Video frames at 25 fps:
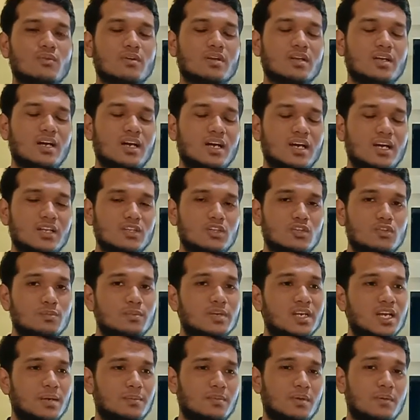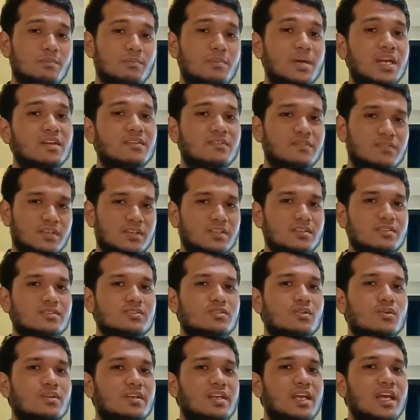to become a benefit.
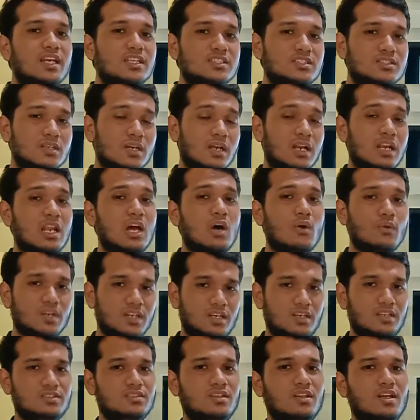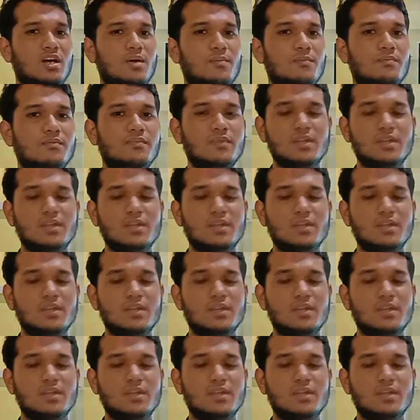So that is allowed in Islam.